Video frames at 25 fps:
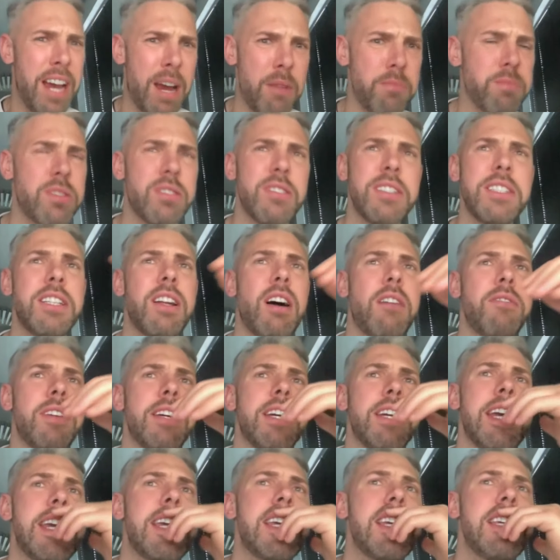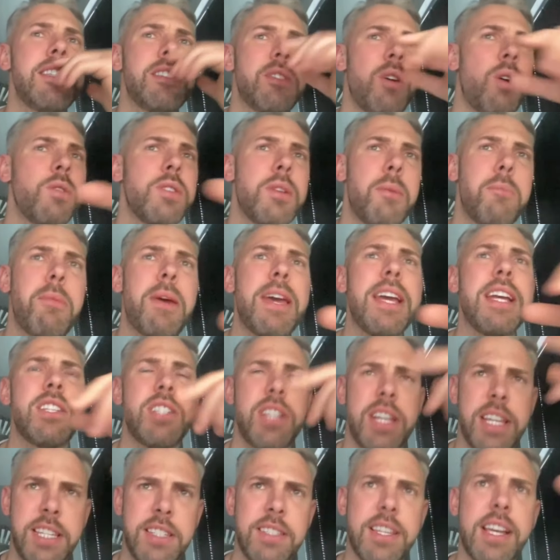Absolutely love it. He's on the pitch.
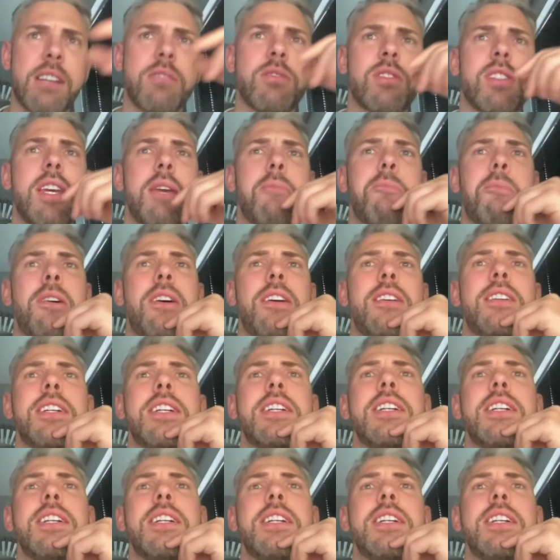He's our skipper.